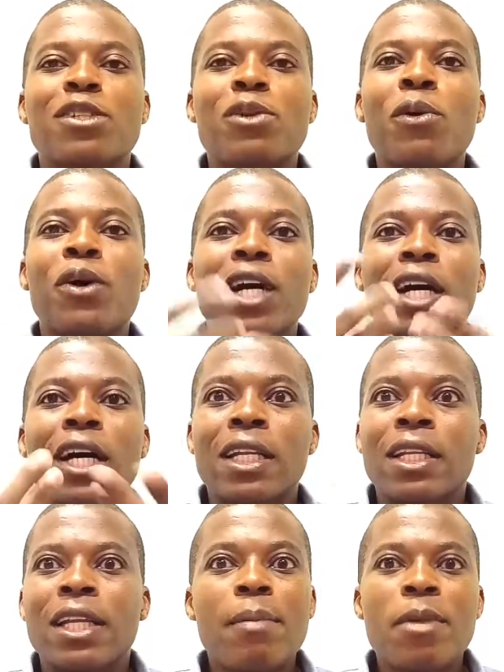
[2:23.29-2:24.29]
So
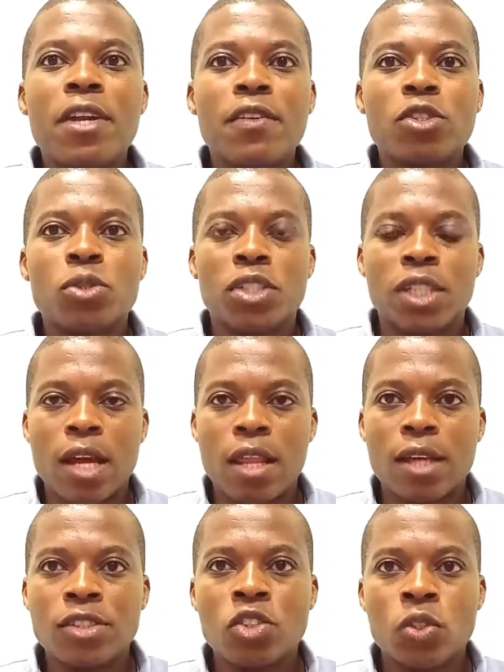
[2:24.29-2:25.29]
there are many reasons,
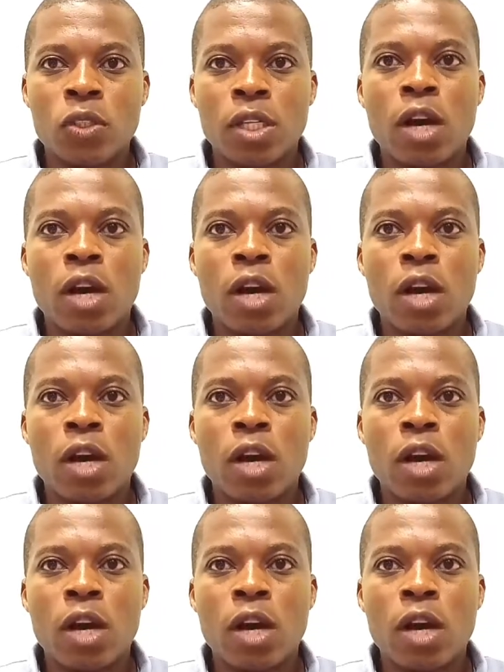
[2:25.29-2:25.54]
others,